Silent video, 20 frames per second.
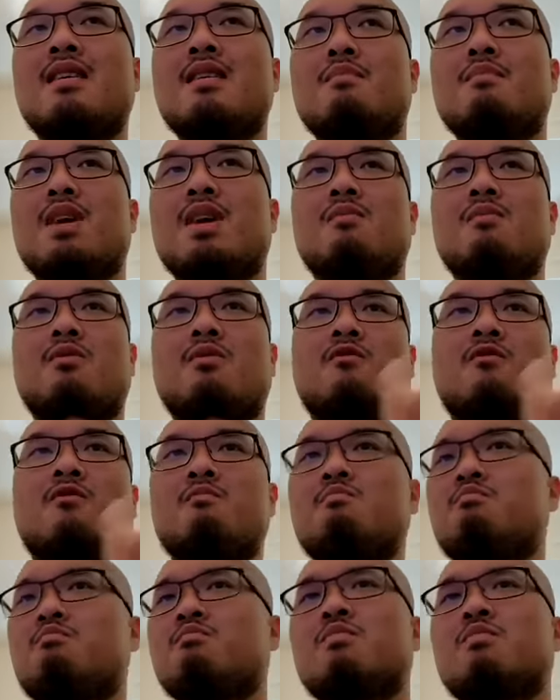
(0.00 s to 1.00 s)
be able to
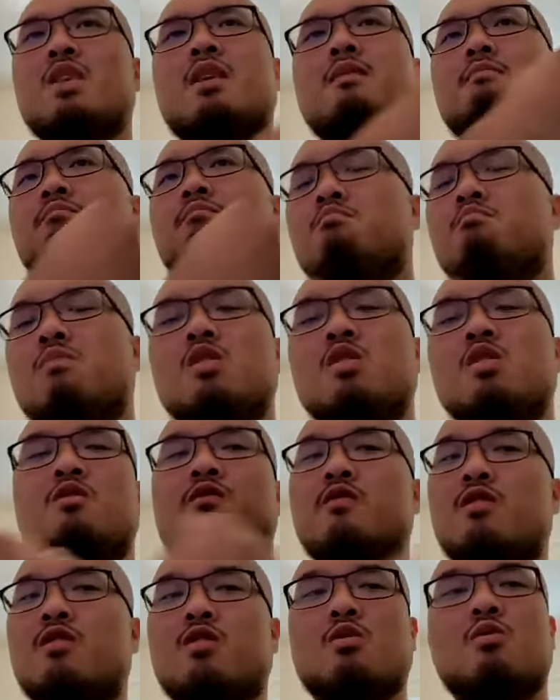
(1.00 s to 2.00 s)
move
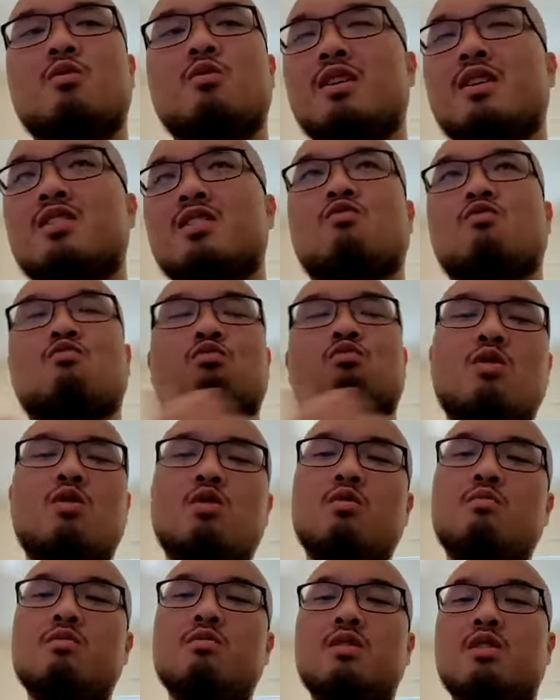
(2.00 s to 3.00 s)
through his room,